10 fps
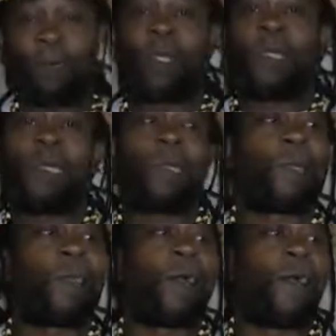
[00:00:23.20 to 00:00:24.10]

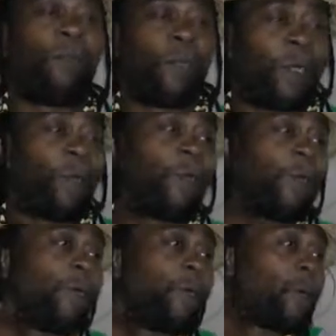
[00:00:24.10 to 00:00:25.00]
Mrs. Karma and
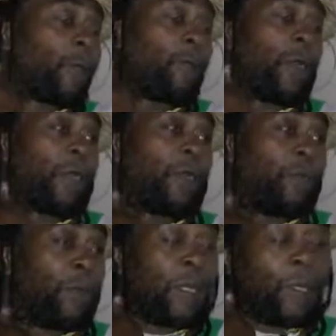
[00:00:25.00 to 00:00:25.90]
her
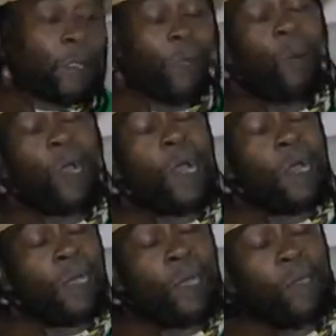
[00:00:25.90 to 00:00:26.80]
husband, Mr.
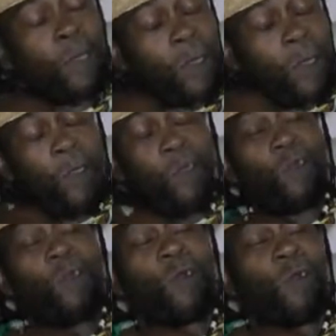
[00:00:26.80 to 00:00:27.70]
Warner.
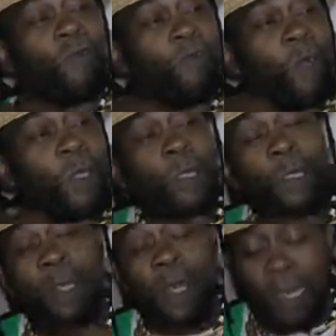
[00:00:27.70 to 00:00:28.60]
If you watch
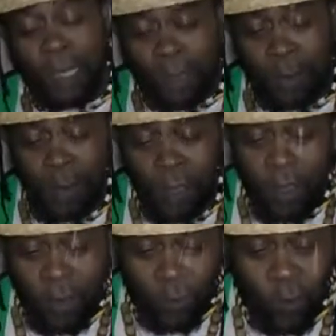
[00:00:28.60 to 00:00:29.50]
the last
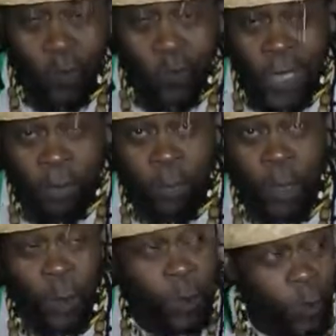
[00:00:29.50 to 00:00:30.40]
2
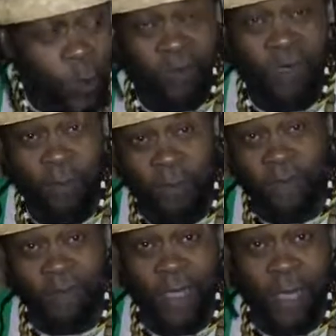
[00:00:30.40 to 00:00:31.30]
episodes from the
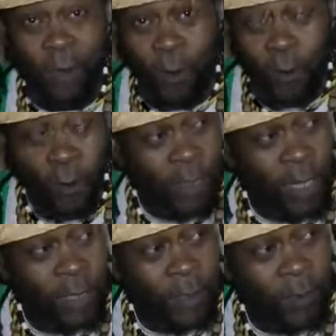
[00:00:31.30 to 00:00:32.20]
firehouse,
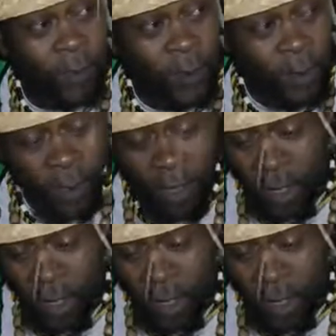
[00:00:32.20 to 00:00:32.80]
as it was.